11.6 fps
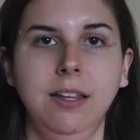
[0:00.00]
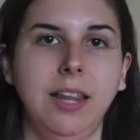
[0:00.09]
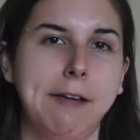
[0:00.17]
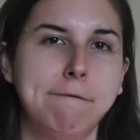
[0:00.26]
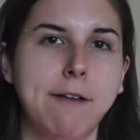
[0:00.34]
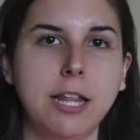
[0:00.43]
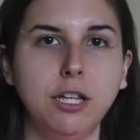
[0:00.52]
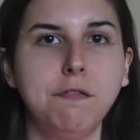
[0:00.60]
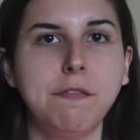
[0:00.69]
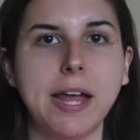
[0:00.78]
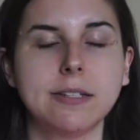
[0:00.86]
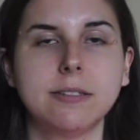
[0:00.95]
like
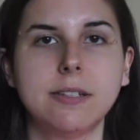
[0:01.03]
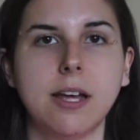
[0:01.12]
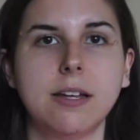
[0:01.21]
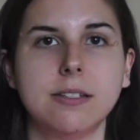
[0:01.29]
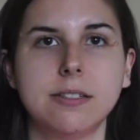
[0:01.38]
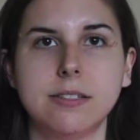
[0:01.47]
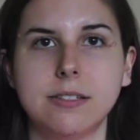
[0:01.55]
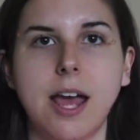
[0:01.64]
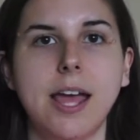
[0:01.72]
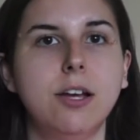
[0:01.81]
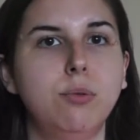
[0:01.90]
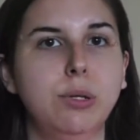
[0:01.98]
Filofax
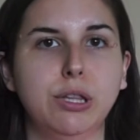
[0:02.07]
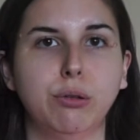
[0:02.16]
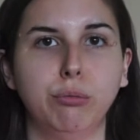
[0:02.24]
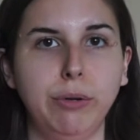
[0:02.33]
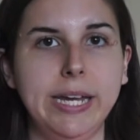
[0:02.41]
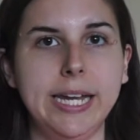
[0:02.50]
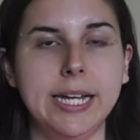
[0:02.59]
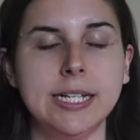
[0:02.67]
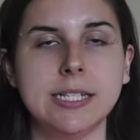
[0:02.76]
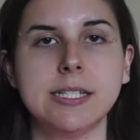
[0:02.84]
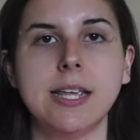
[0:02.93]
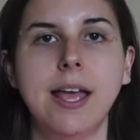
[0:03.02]
style with the
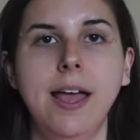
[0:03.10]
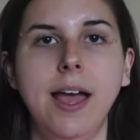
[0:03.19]
rings,